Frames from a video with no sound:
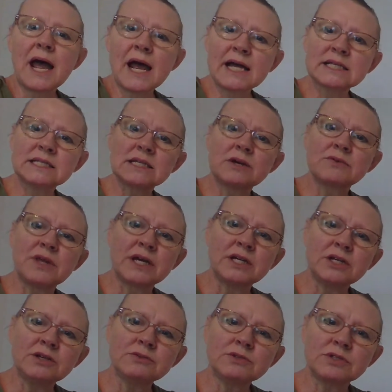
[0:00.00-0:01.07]
And so they
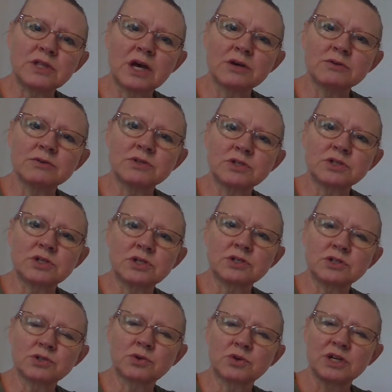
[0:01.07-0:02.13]
use those to
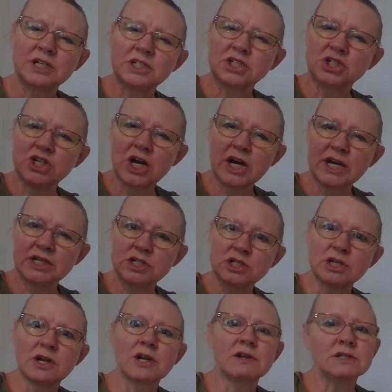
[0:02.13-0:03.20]
sort of judge